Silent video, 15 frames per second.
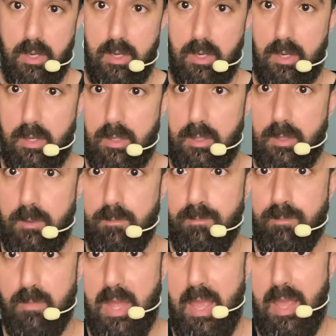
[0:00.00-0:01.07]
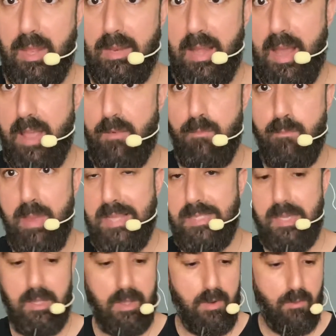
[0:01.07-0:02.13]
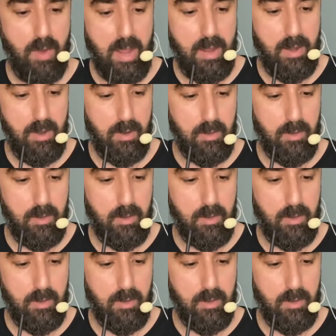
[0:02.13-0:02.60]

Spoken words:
And I basically ran